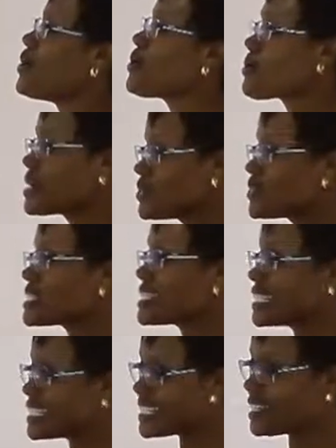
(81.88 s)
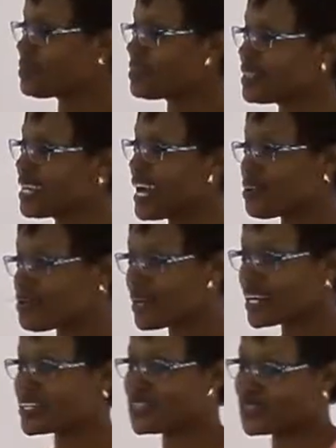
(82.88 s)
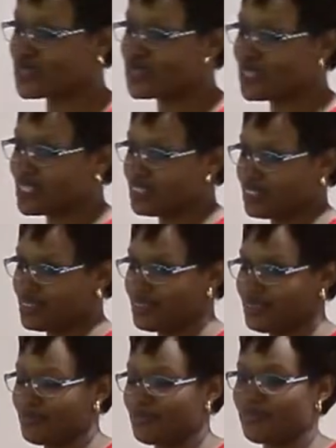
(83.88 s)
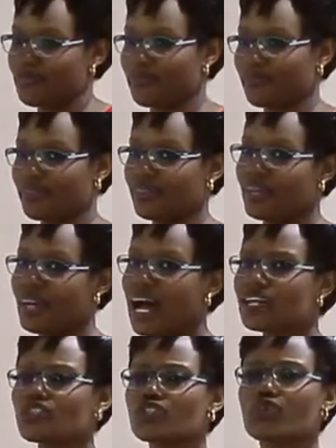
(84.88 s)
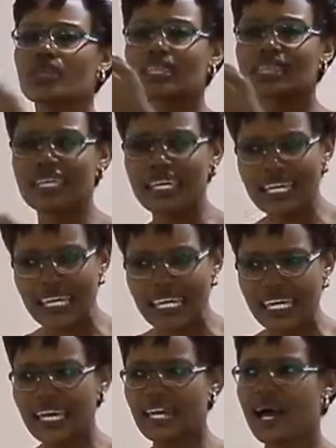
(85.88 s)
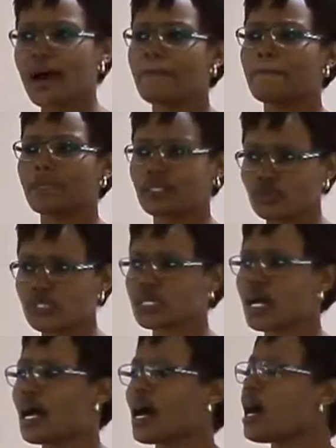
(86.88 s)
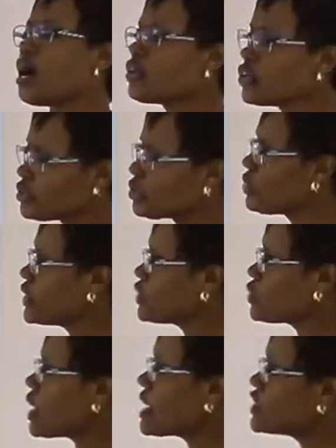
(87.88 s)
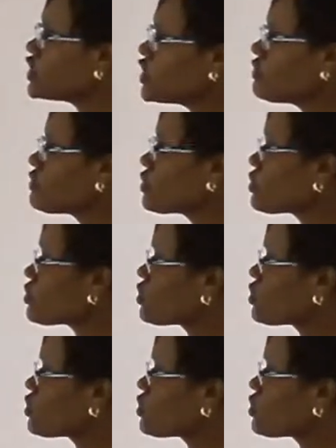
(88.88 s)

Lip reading: When you sit down and write your goals, as you're thinking about how you're going to achieve those